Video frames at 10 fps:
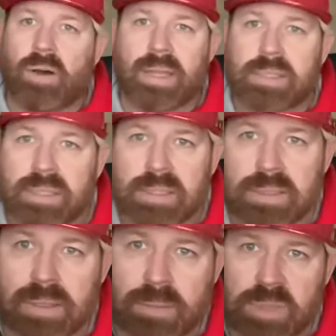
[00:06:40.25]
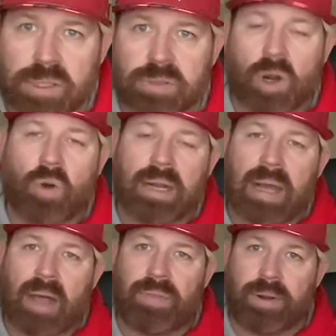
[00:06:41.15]
that's just i'm just throwing it
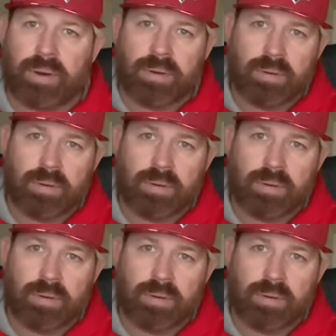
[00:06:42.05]
out there